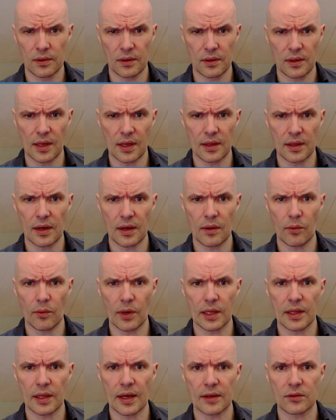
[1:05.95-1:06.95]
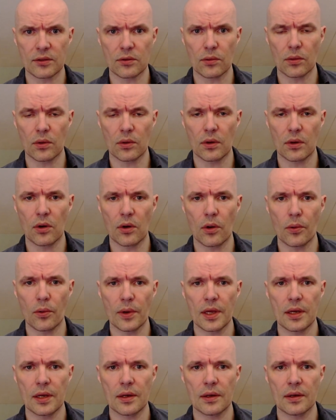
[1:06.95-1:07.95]
And then white has to go
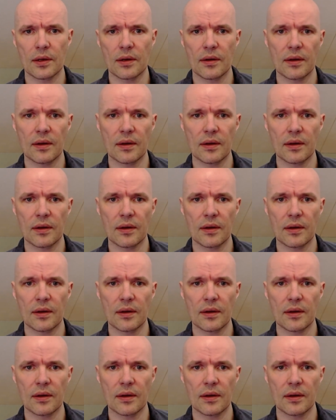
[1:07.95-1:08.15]
in.